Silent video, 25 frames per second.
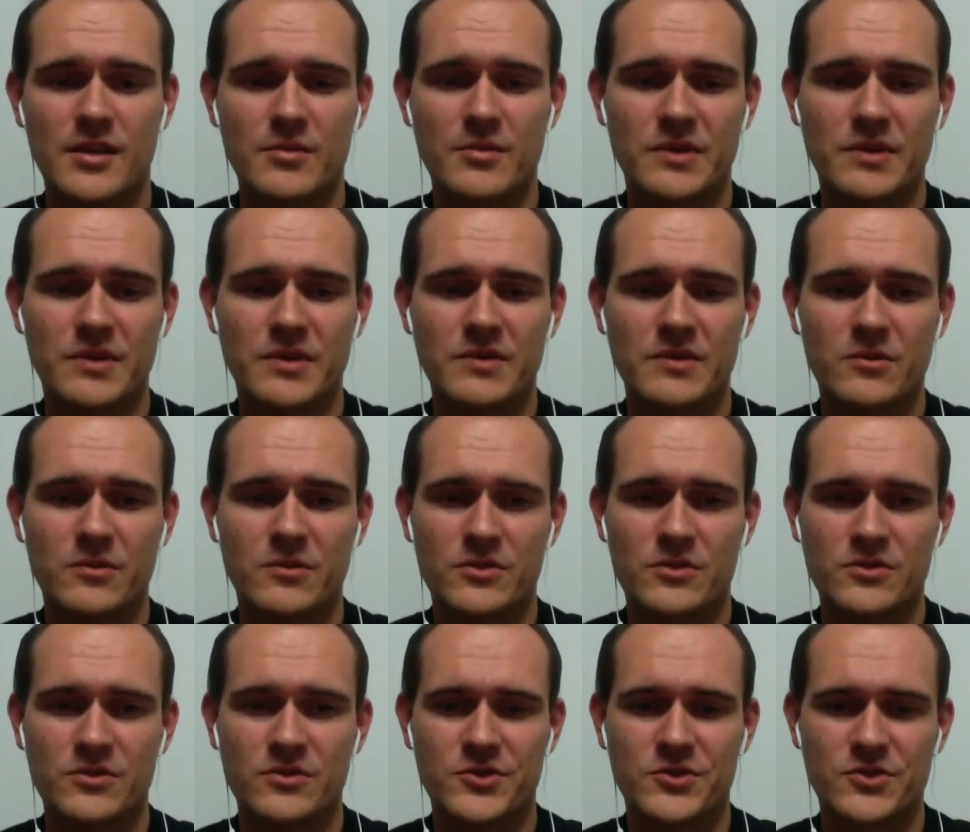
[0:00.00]

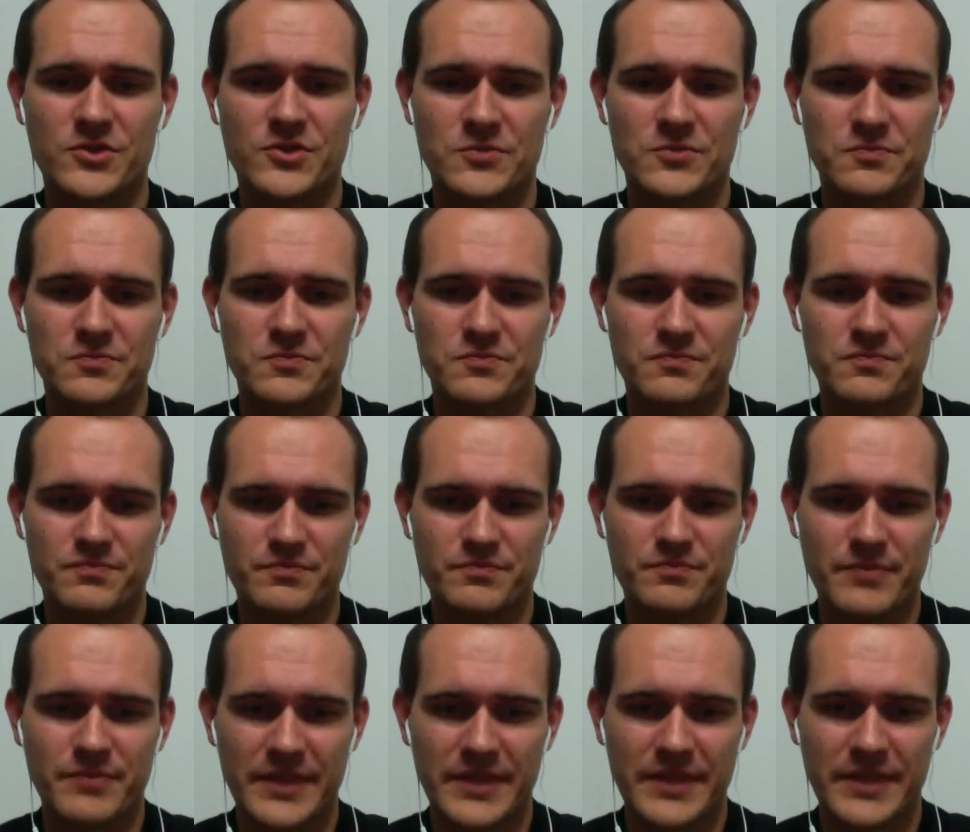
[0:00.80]
because
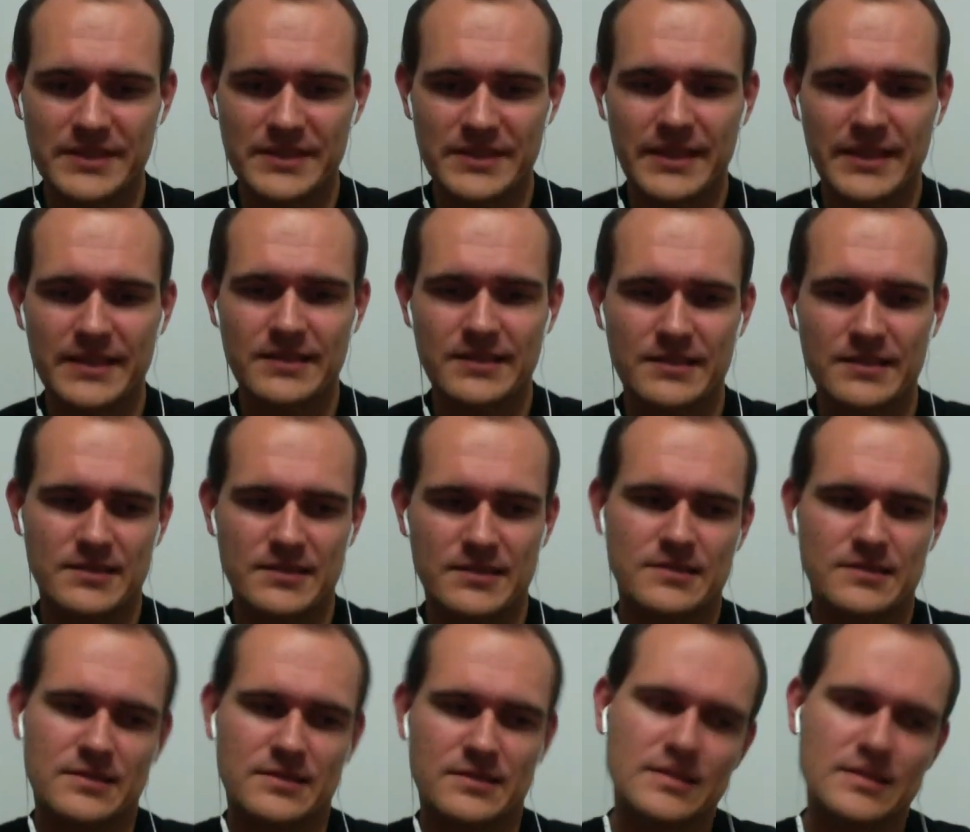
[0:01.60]
basically this
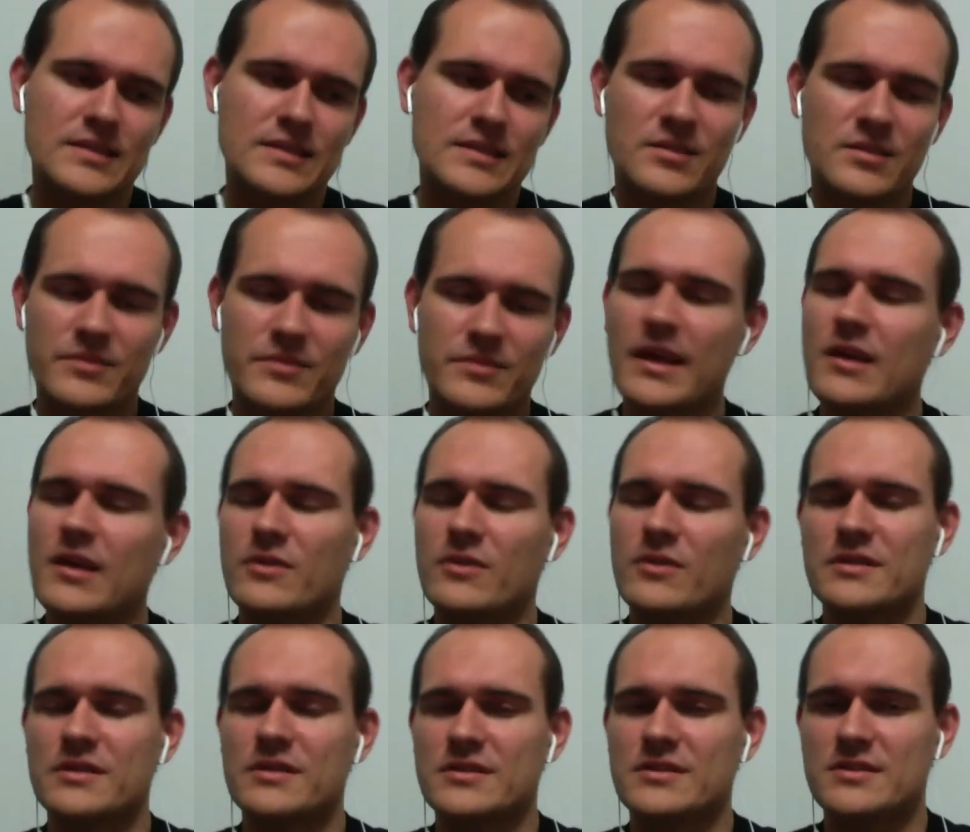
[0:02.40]
system
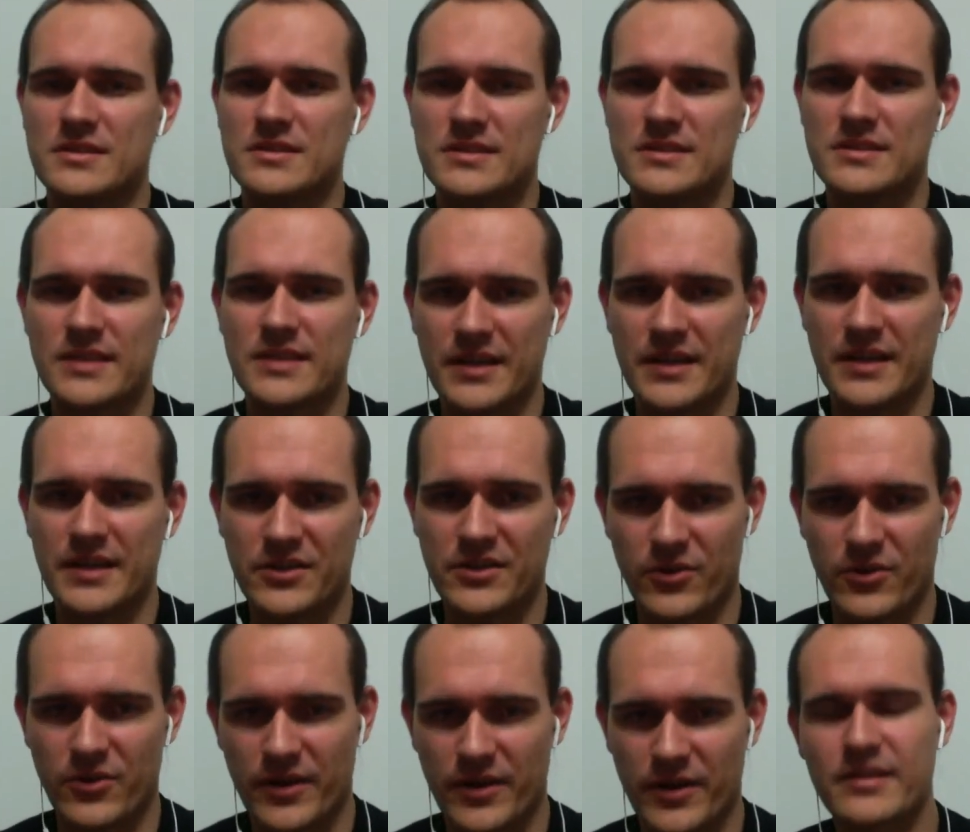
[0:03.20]
now is scanning
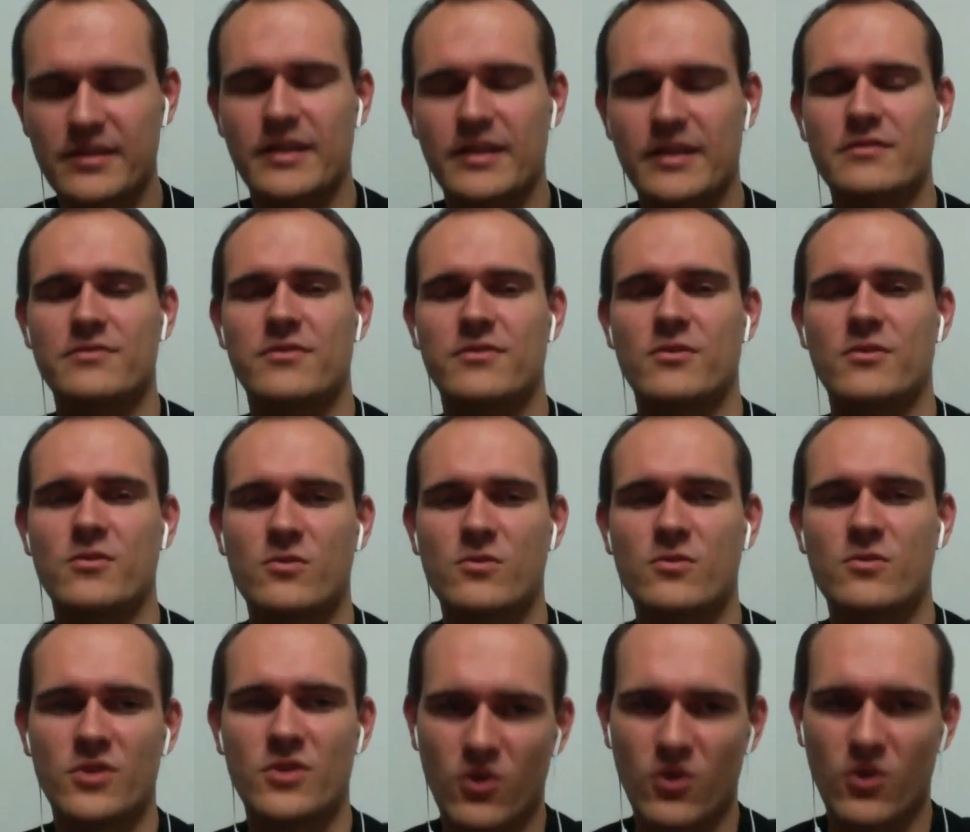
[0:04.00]
your entire
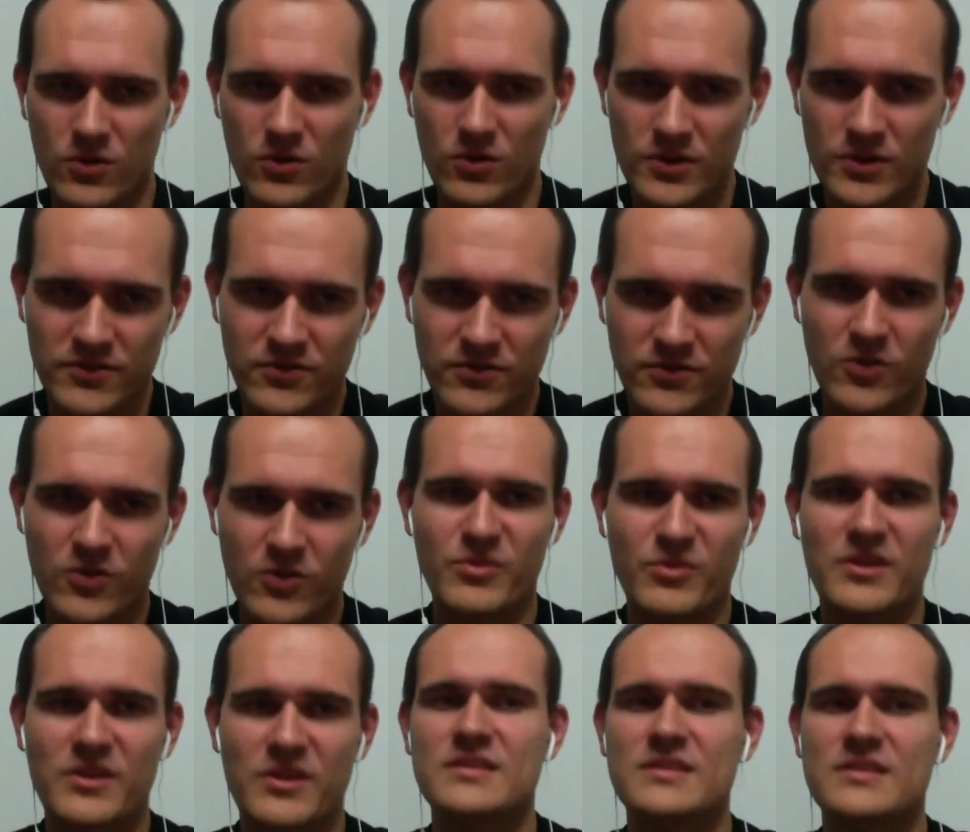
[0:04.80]
phone, all the
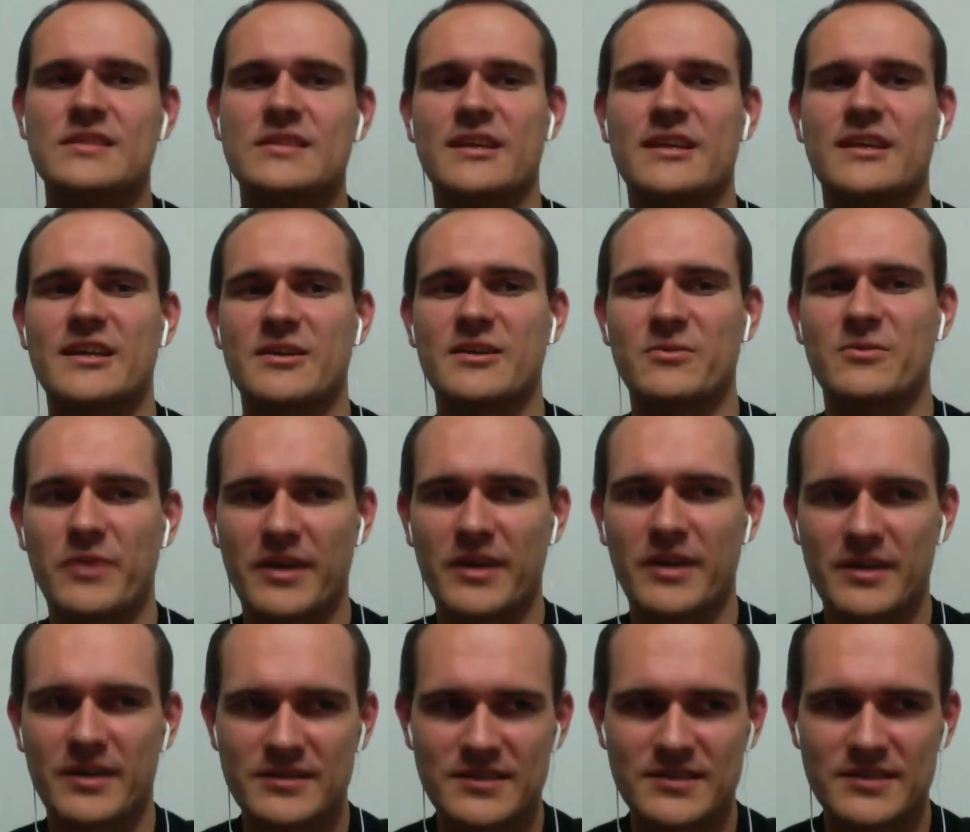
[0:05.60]
formats, and we
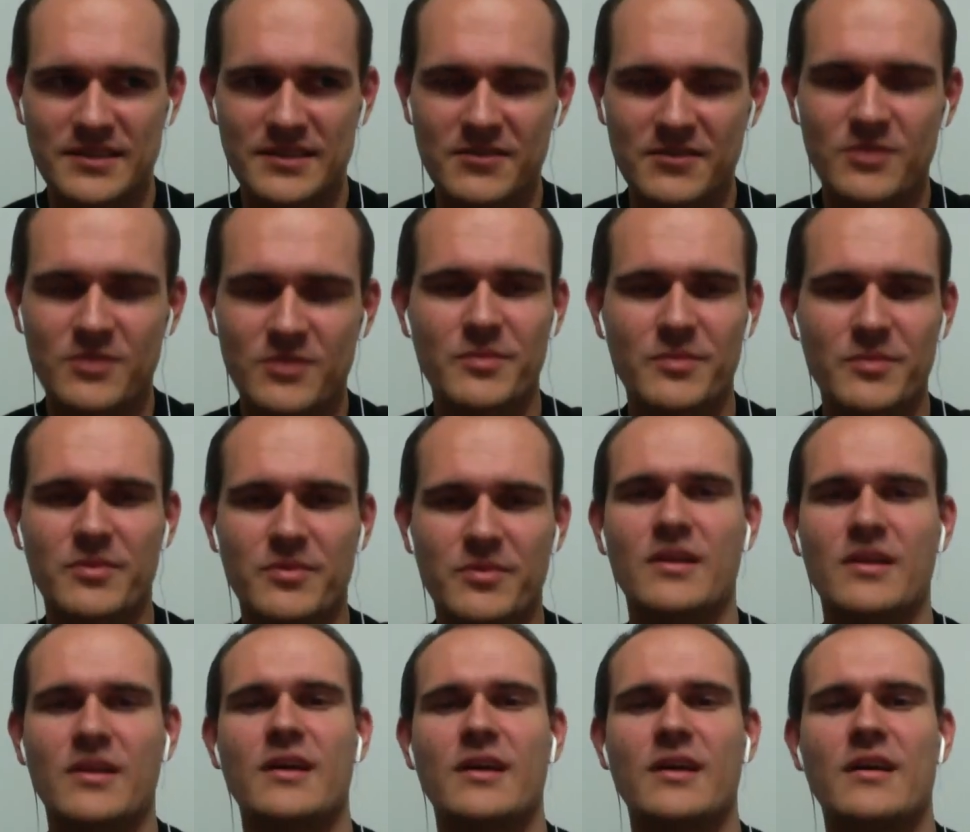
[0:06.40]
had several
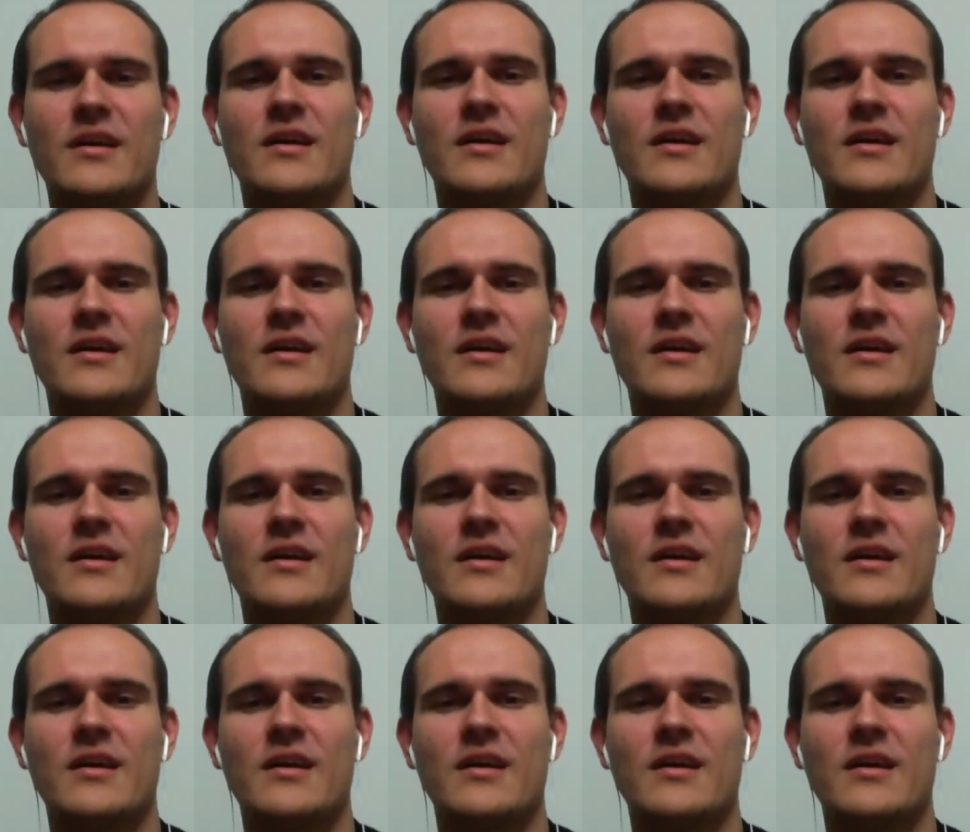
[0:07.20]
people